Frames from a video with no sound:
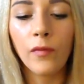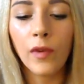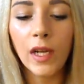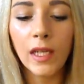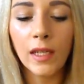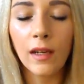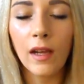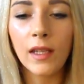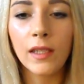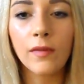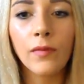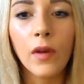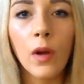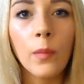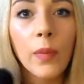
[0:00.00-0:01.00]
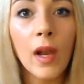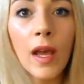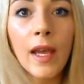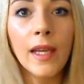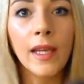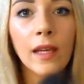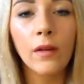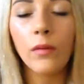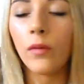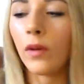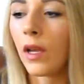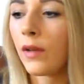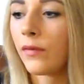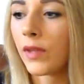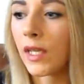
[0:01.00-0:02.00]
Really nice for applying it
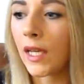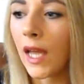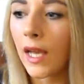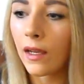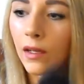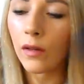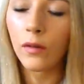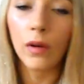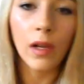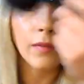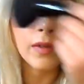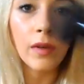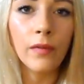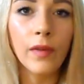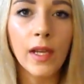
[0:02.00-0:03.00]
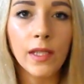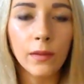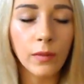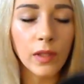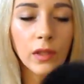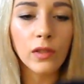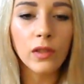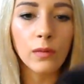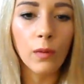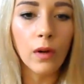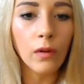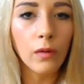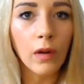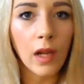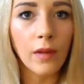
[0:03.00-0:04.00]
all over the neck and all over your face. When you just
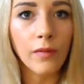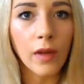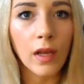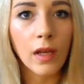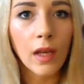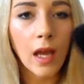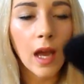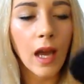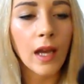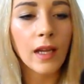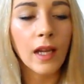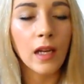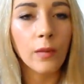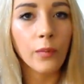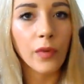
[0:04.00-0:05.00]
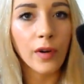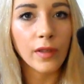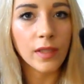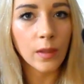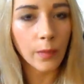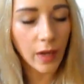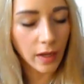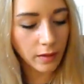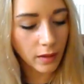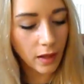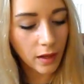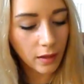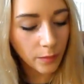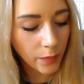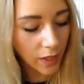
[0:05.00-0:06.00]
want all over kind of bronzer
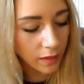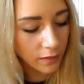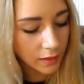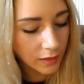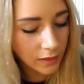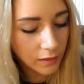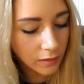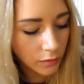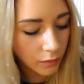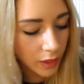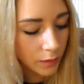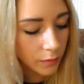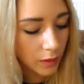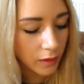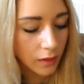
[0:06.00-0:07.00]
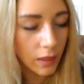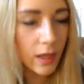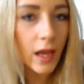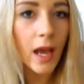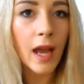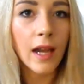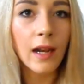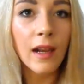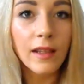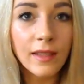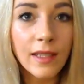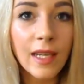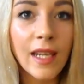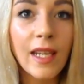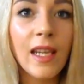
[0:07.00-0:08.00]
powder, this is a great one. And
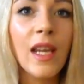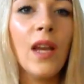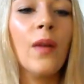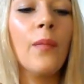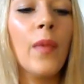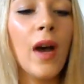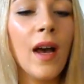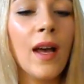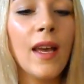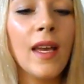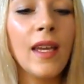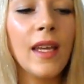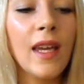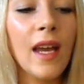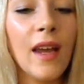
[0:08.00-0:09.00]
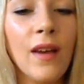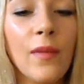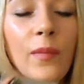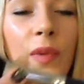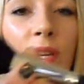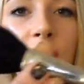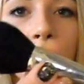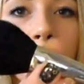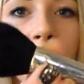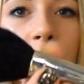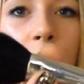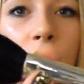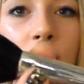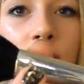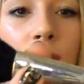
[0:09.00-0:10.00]
lastly, my blush
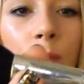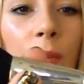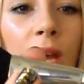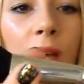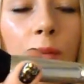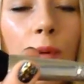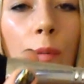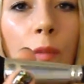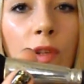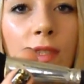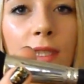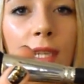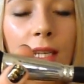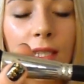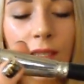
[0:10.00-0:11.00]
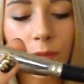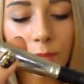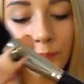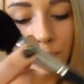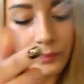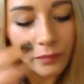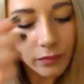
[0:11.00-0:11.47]
brush, which is a MAC 116.